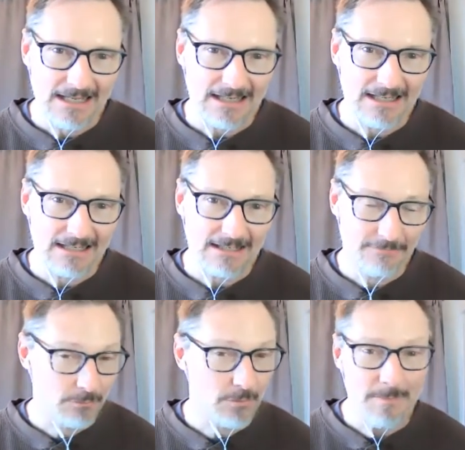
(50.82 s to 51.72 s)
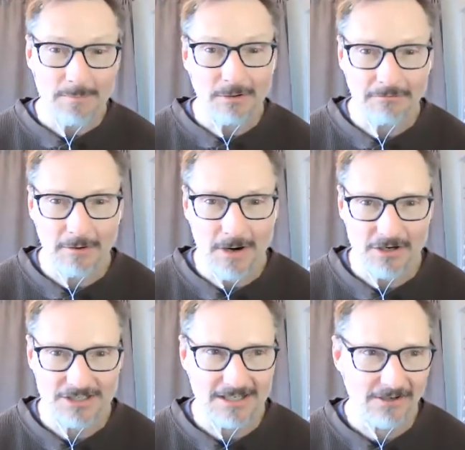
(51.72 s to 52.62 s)
If you remember from
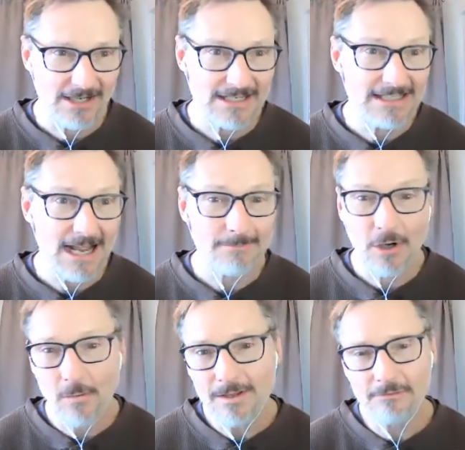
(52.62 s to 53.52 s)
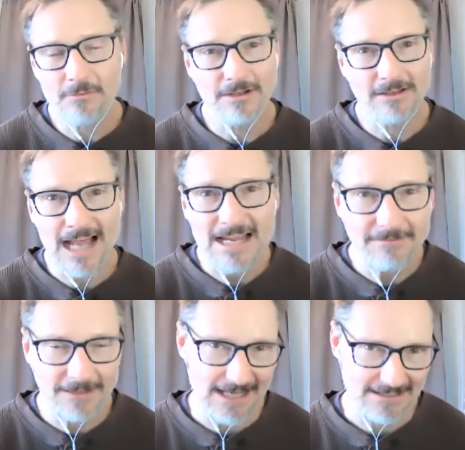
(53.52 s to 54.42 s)
our series, I'm going through the
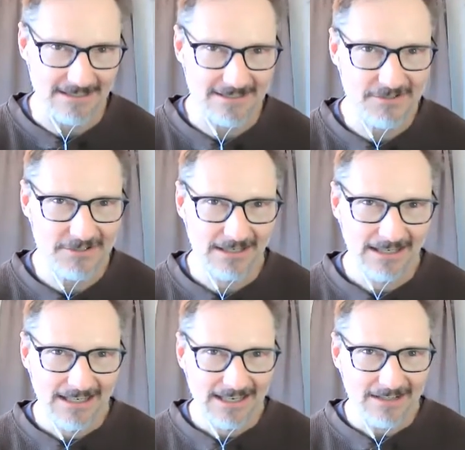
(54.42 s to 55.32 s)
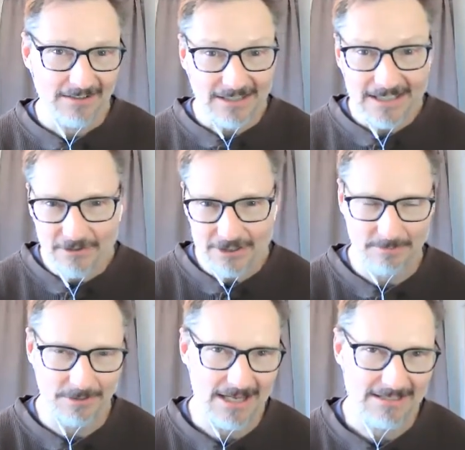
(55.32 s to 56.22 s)
life lessons and the
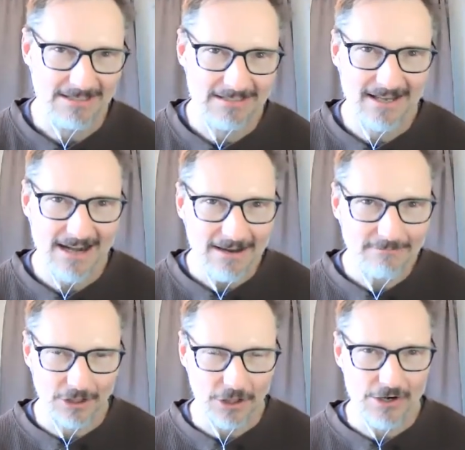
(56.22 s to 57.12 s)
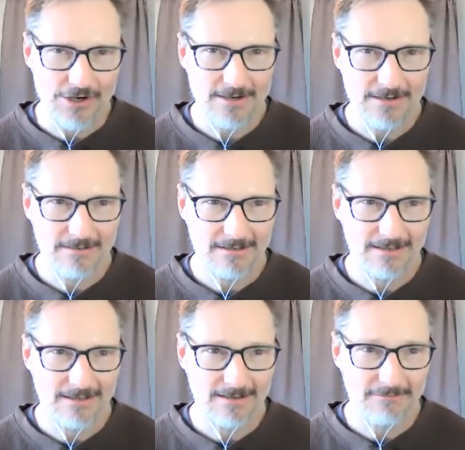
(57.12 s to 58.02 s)
leadership lessons that I've learned
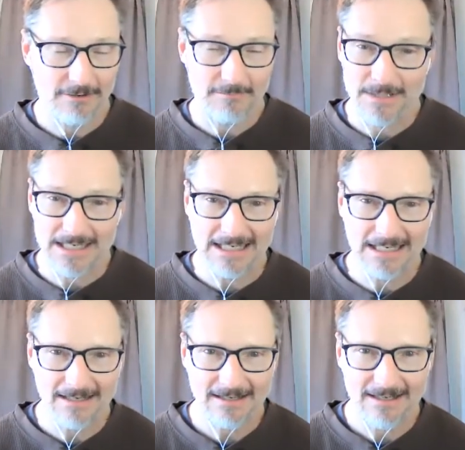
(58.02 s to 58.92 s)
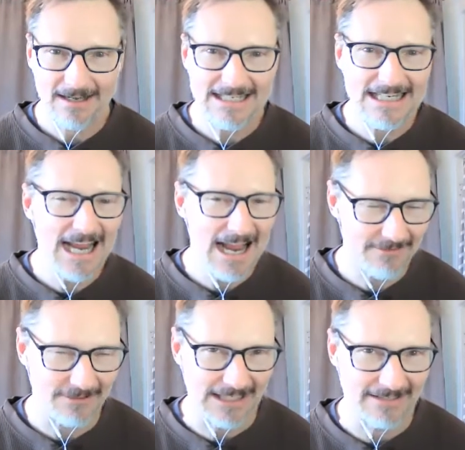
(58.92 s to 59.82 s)
from being a
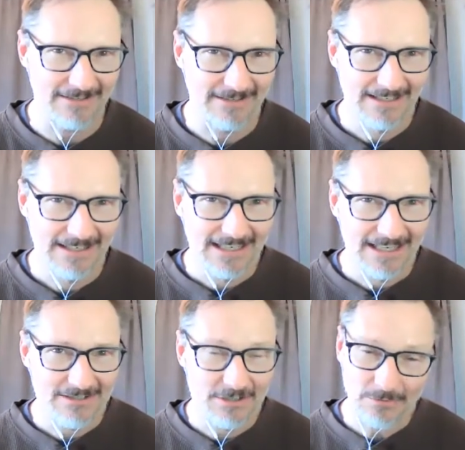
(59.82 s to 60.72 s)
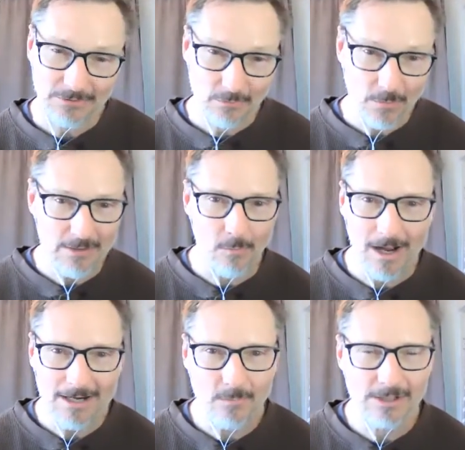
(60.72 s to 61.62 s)
decathlete. And so week
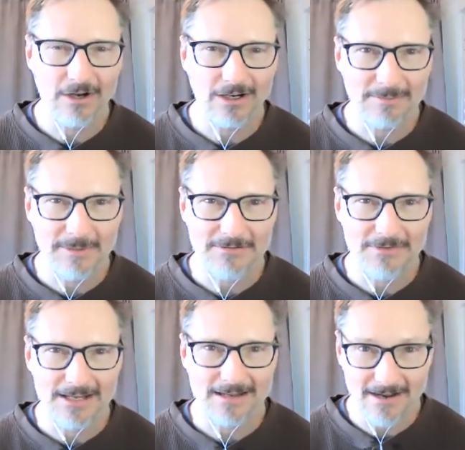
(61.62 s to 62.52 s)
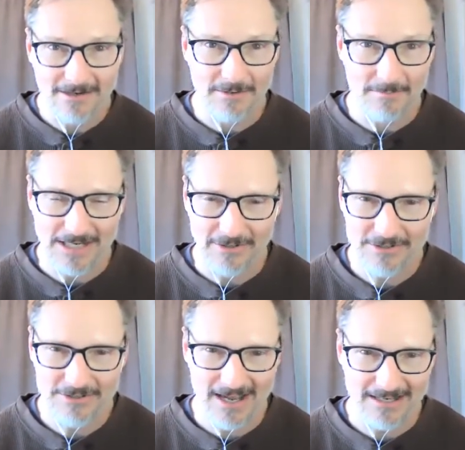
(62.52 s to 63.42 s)
one, we talked about the 100
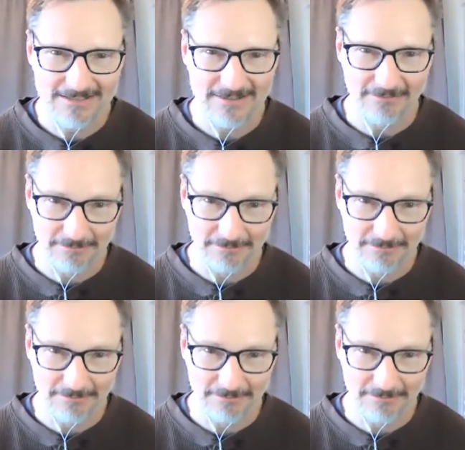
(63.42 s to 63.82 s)
meters. That's the